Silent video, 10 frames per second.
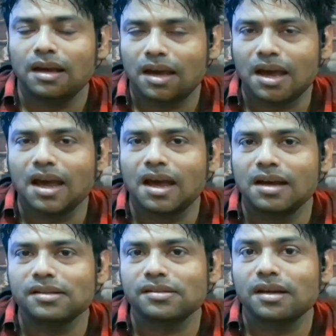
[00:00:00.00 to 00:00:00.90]

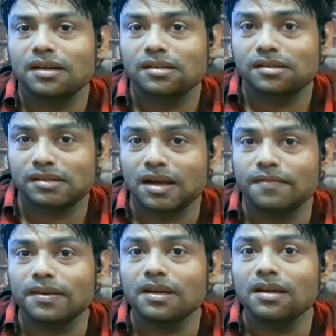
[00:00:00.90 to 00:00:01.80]
as
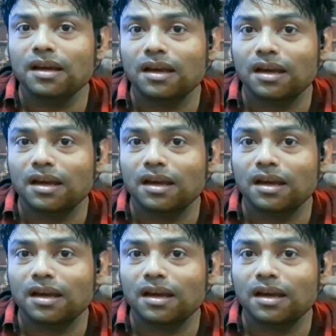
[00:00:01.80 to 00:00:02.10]
saving